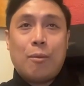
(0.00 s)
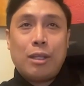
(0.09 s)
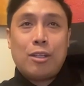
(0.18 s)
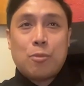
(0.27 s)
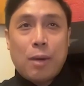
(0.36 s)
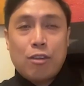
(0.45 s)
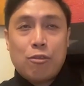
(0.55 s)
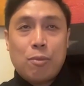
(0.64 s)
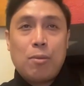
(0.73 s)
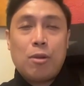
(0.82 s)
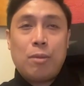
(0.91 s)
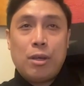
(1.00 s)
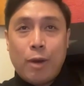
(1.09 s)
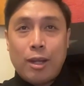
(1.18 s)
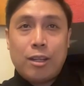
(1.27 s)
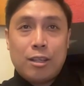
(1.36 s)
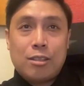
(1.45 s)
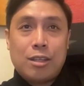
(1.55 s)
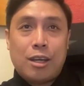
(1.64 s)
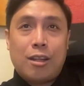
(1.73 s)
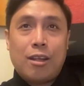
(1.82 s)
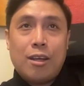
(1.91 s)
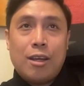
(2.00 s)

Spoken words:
But in spite of people being whitelisted,